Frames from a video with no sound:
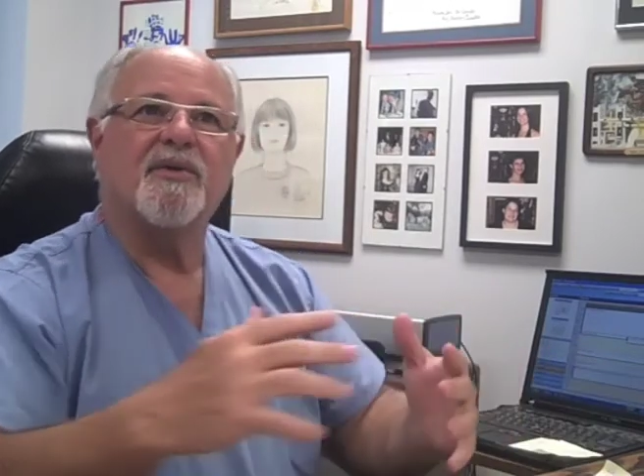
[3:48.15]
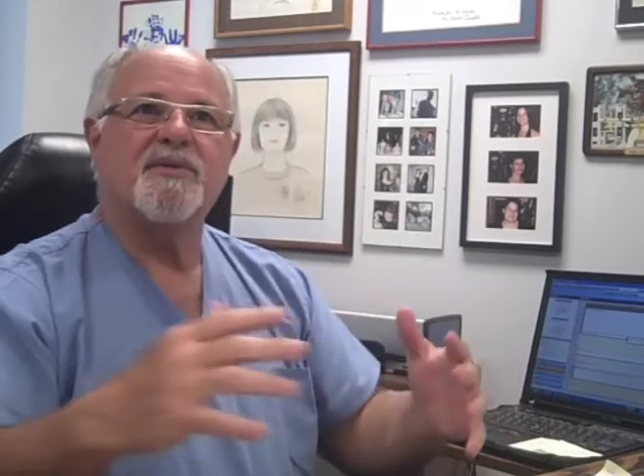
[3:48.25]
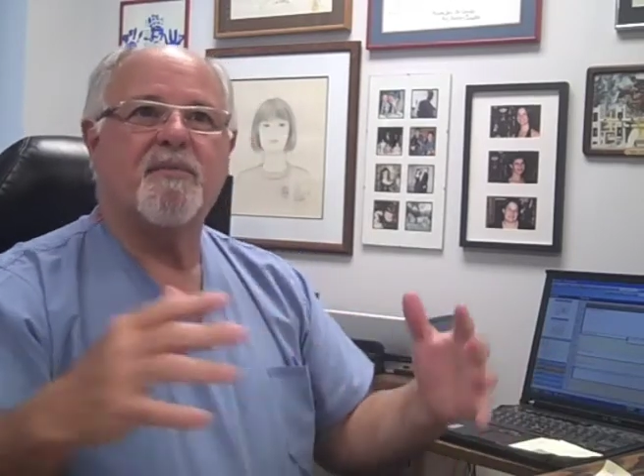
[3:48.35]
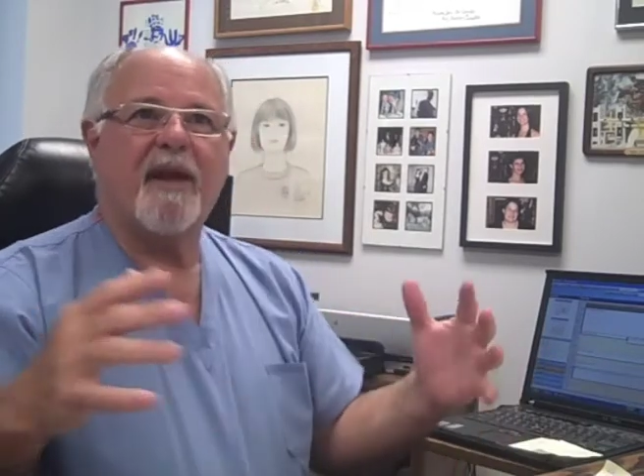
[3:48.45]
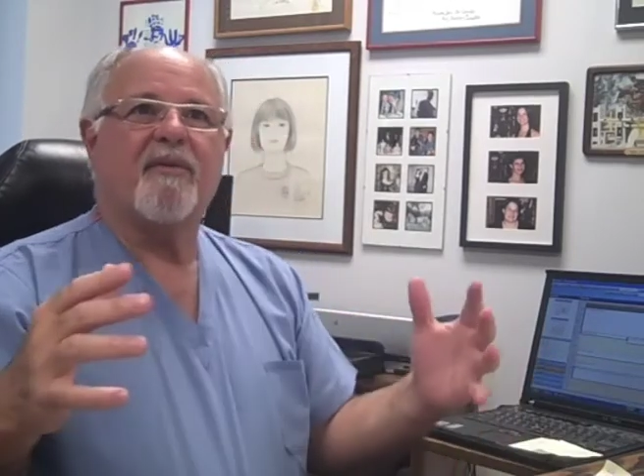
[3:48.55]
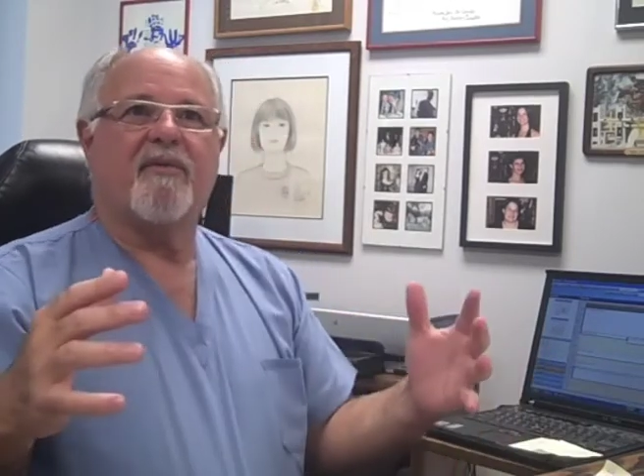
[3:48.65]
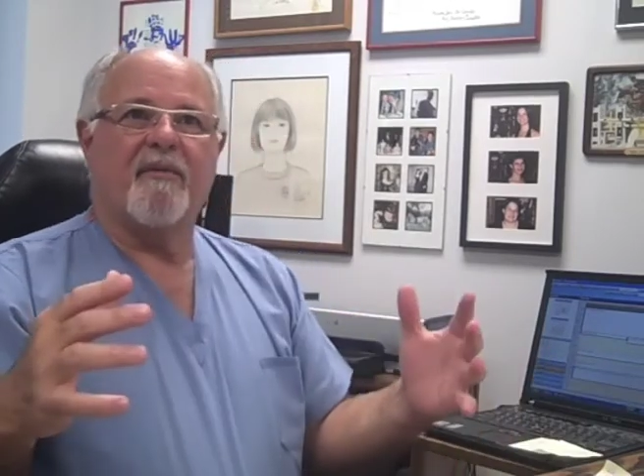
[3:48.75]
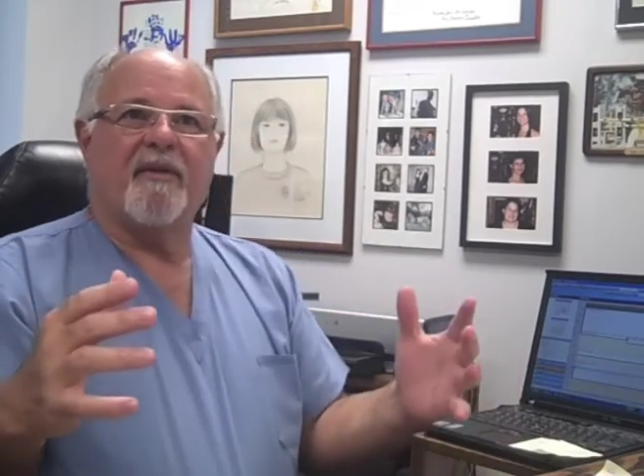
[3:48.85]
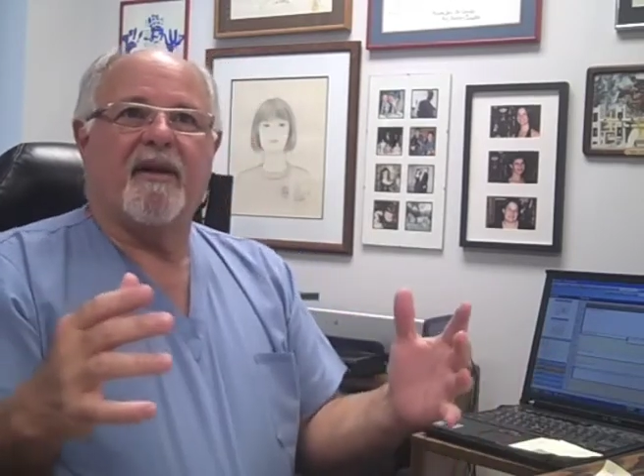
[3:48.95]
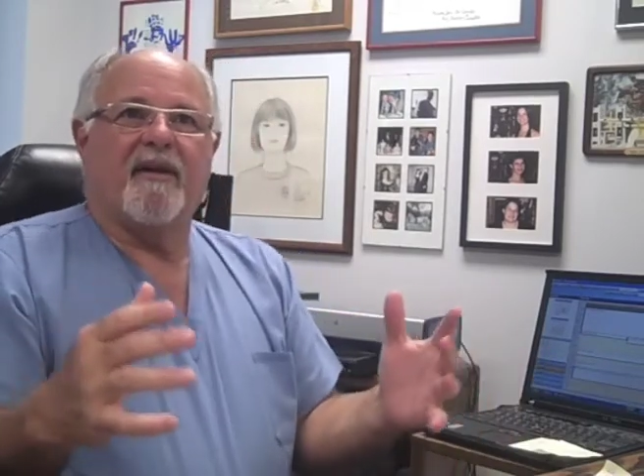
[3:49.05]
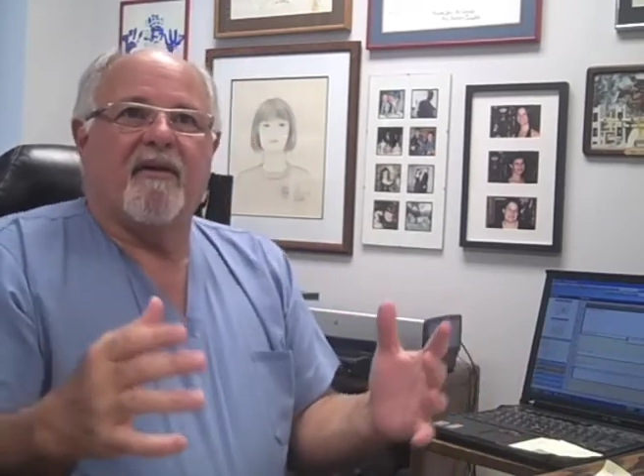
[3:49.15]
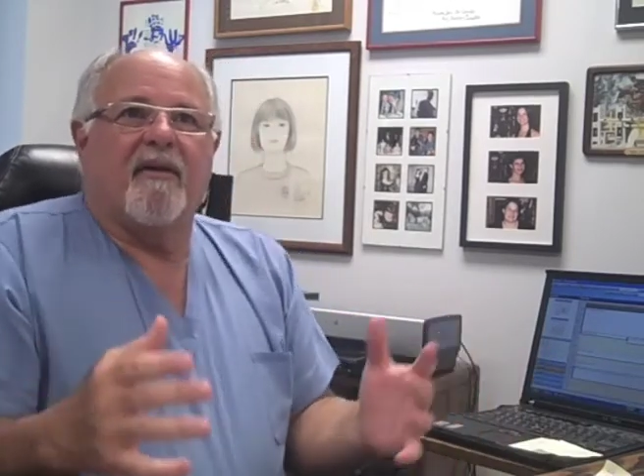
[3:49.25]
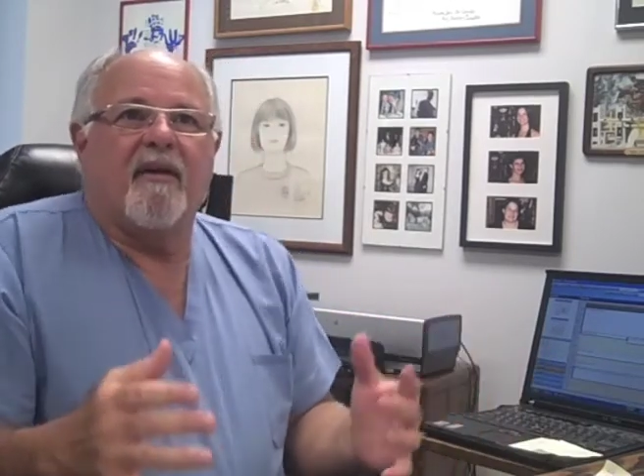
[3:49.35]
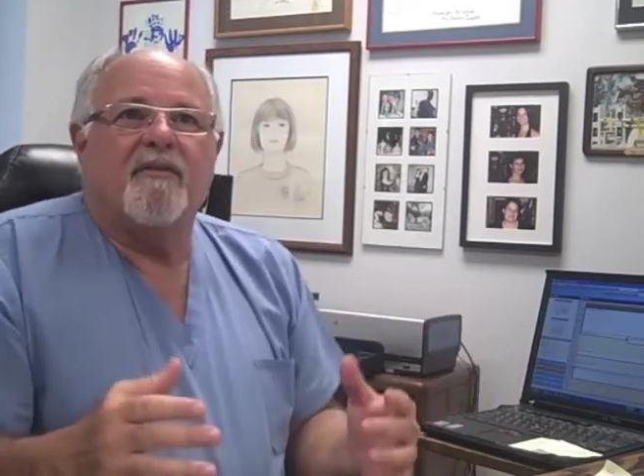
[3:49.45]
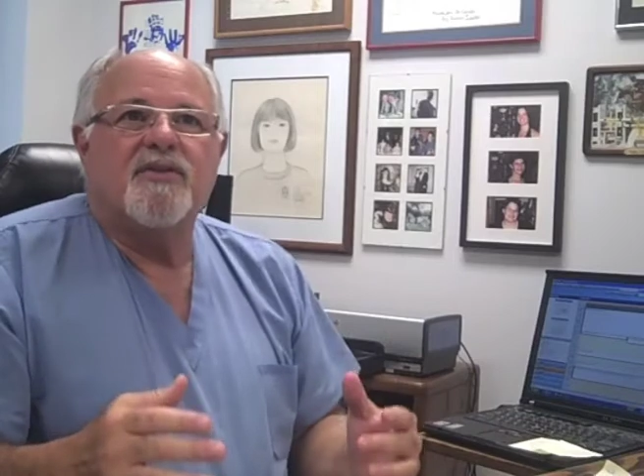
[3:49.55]
spectrum here
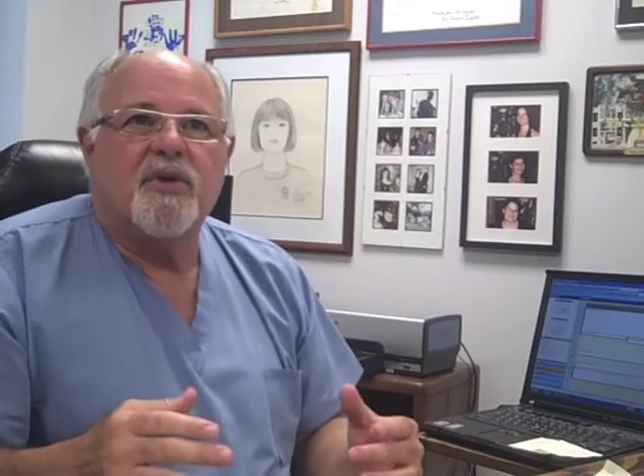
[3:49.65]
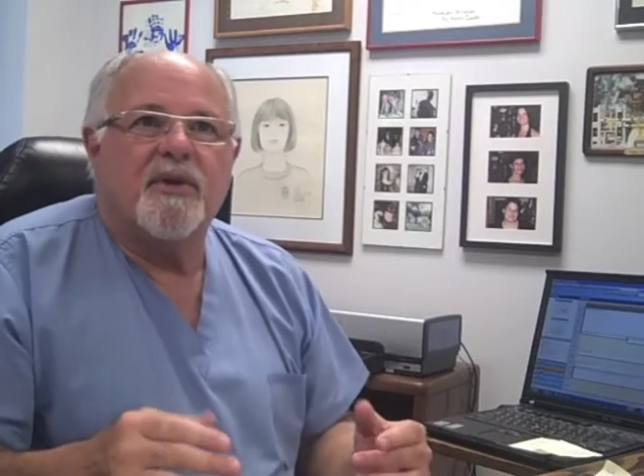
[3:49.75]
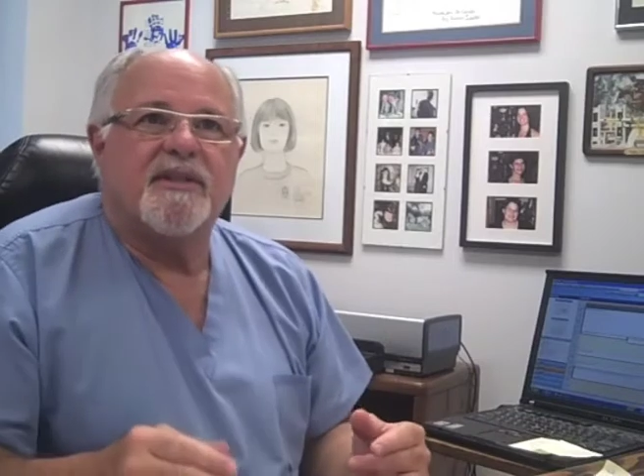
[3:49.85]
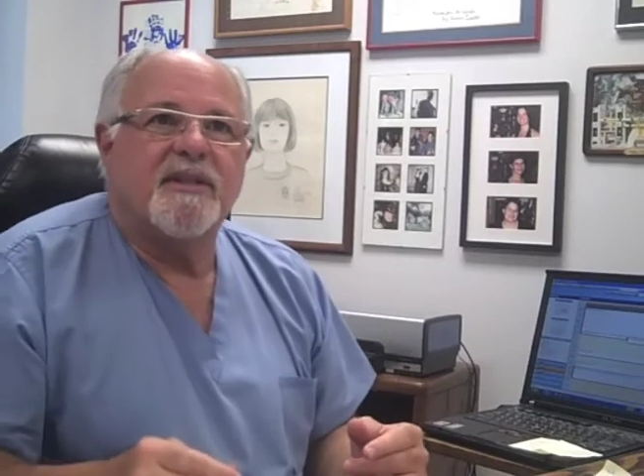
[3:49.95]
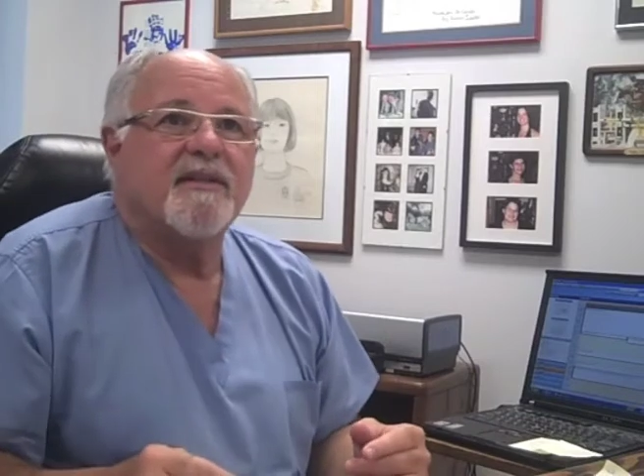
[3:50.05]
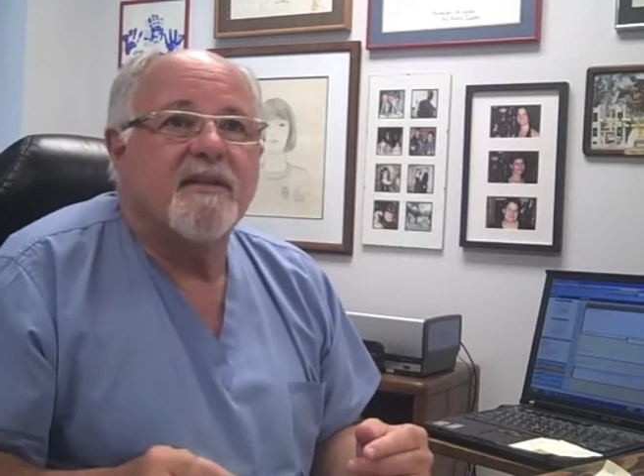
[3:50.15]
of choices,